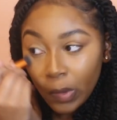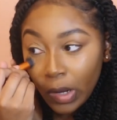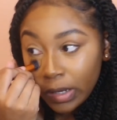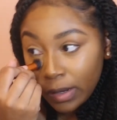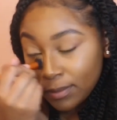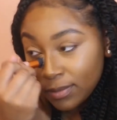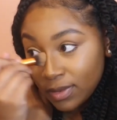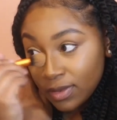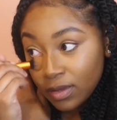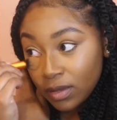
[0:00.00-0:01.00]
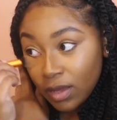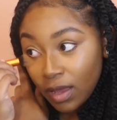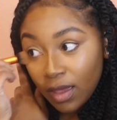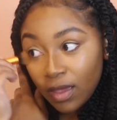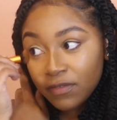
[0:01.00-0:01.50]
And I'm
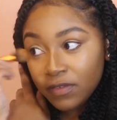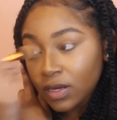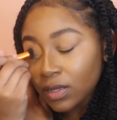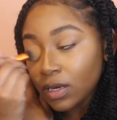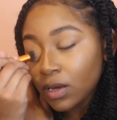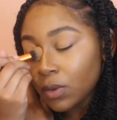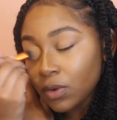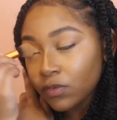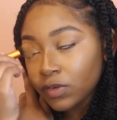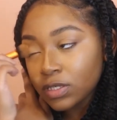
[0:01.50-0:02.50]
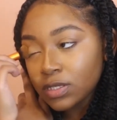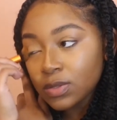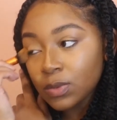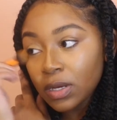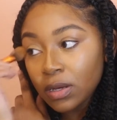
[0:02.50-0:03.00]
definitely going over this
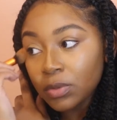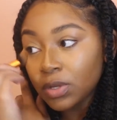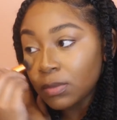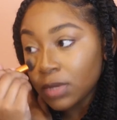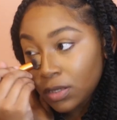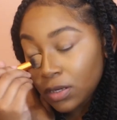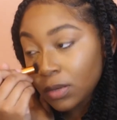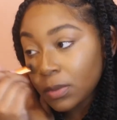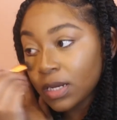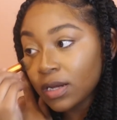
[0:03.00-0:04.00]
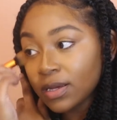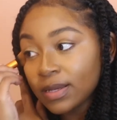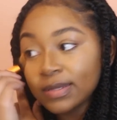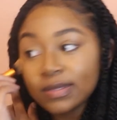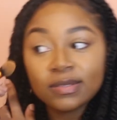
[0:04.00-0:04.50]
with a beauty blender
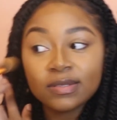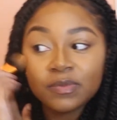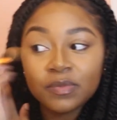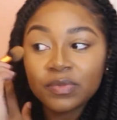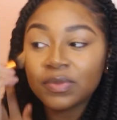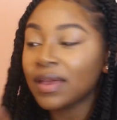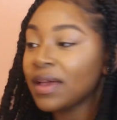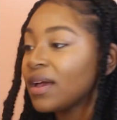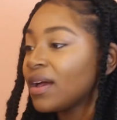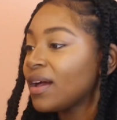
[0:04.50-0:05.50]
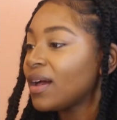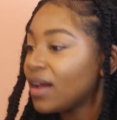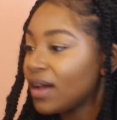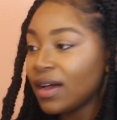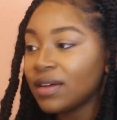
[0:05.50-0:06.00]
because
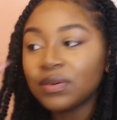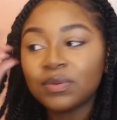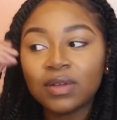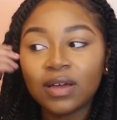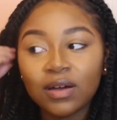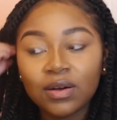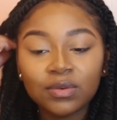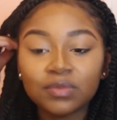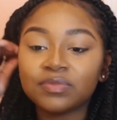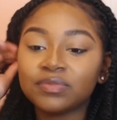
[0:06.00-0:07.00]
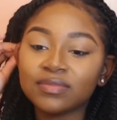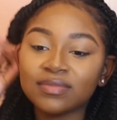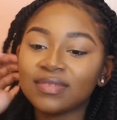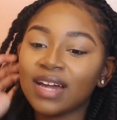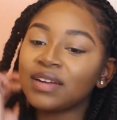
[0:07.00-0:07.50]
I
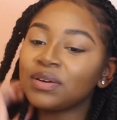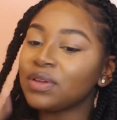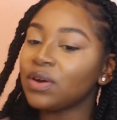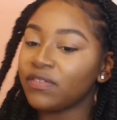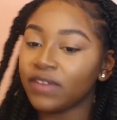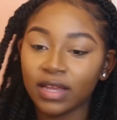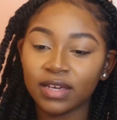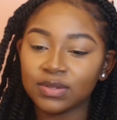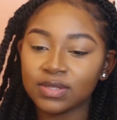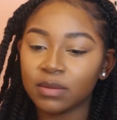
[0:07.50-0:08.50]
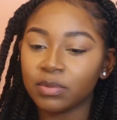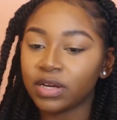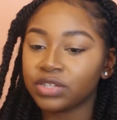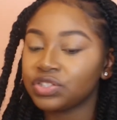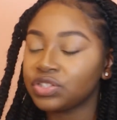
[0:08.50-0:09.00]
don't know if I like using a
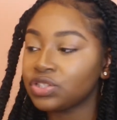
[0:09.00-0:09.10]
brush.